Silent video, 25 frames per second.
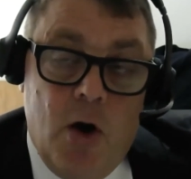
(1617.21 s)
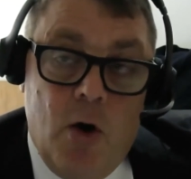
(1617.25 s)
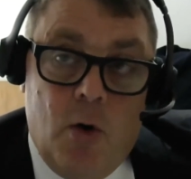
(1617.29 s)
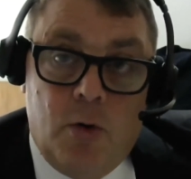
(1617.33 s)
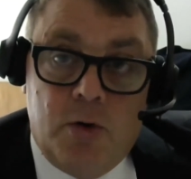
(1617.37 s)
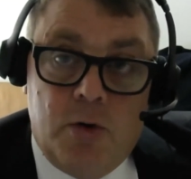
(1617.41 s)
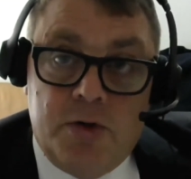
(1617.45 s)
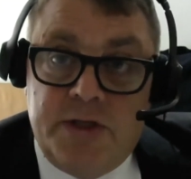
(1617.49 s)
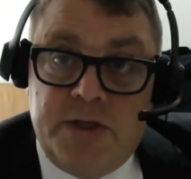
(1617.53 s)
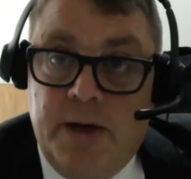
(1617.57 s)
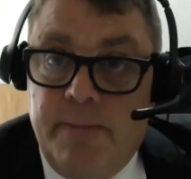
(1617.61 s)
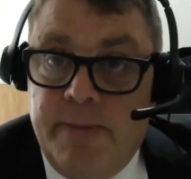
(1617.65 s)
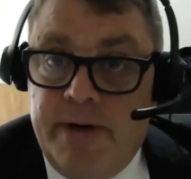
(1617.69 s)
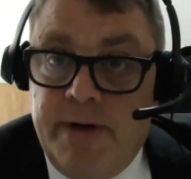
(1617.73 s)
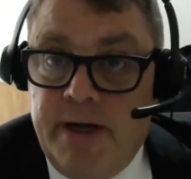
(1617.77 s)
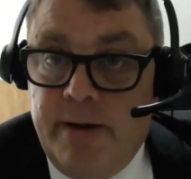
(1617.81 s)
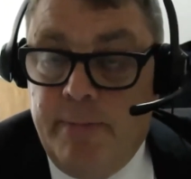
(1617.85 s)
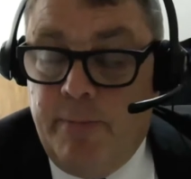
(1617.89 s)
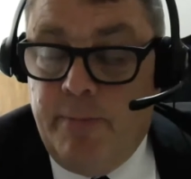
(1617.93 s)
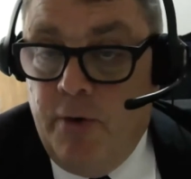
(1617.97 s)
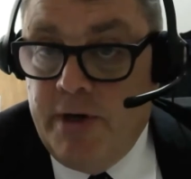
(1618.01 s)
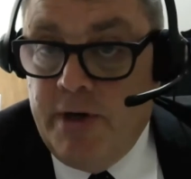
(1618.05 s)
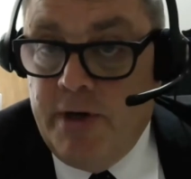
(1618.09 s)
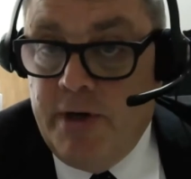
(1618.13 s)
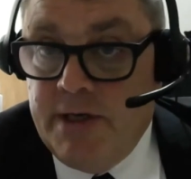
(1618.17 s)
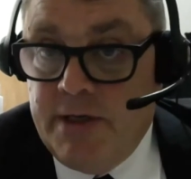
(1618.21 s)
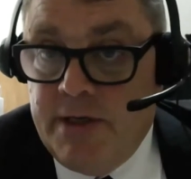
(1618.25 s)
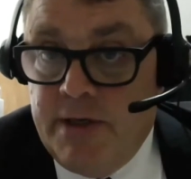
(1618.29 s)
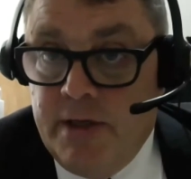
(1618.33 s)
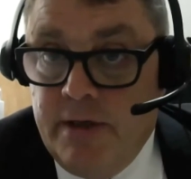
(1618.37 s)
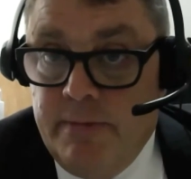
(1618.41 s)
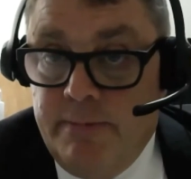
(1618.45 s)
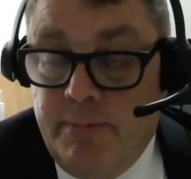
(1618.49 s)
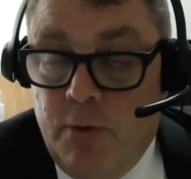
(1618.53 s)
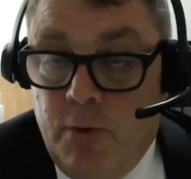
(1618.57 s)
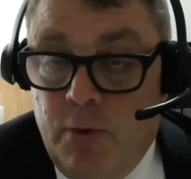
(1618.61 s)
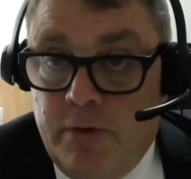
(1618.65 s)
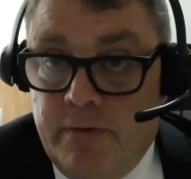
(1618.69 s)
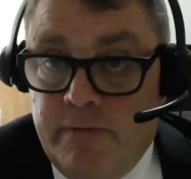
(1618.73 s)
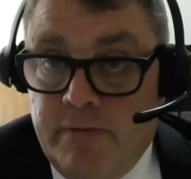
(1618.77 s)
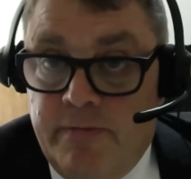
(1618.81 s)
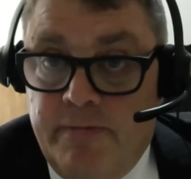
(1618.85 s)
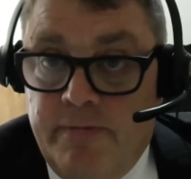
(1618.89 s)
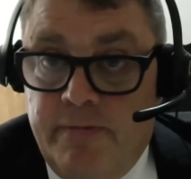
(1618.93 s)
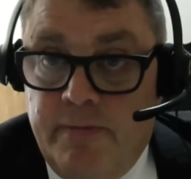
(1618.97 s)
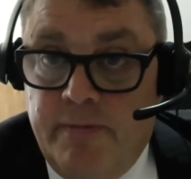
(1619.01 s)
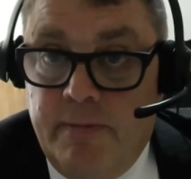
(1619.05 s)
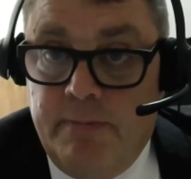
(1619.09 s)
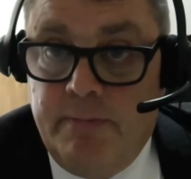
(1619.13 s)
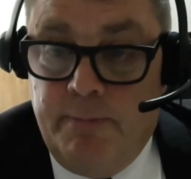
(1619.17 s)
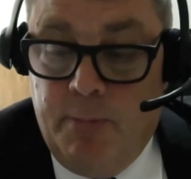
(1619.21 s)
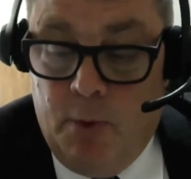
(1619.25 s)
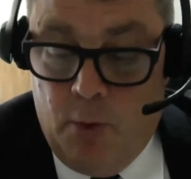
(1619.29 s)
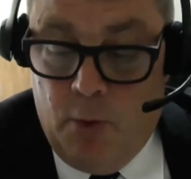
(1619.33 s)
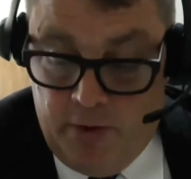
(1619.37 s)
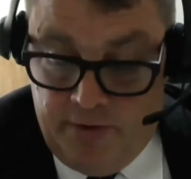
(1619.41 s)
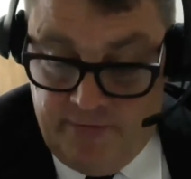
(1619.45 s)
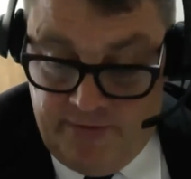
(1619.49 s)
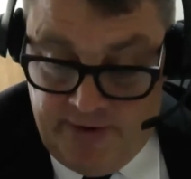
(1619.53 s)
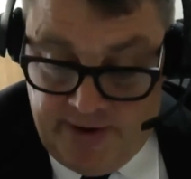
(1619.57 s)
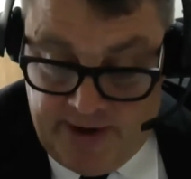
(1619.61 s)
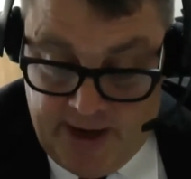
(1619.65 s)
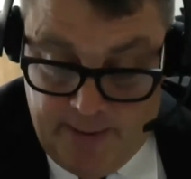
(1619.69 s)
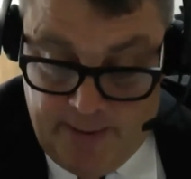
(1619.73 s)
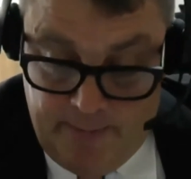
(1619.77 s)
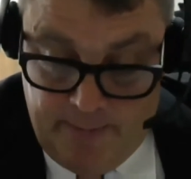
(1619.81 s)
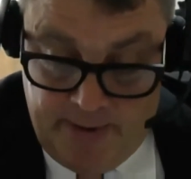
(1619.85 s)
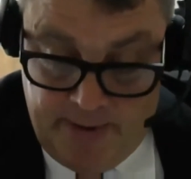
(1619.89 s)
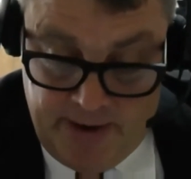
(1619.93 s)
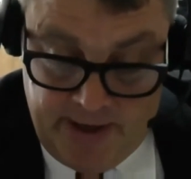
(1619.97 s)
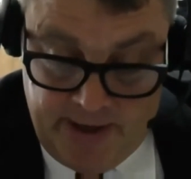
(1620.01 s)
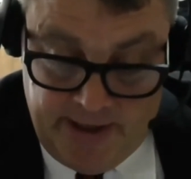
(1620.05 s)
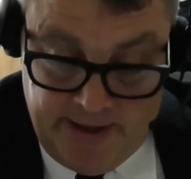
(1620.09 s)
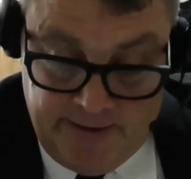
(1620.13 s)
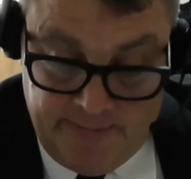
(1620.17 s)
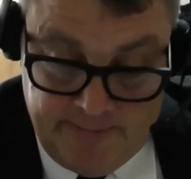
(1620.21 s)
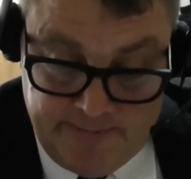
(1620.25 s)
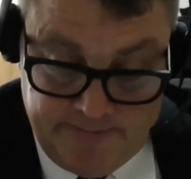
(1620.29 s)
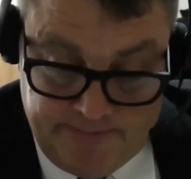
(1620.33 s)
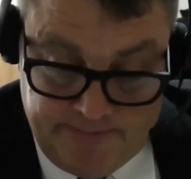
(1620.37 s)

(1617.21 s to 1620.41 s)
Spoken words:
or somebody appointed to the board of a company.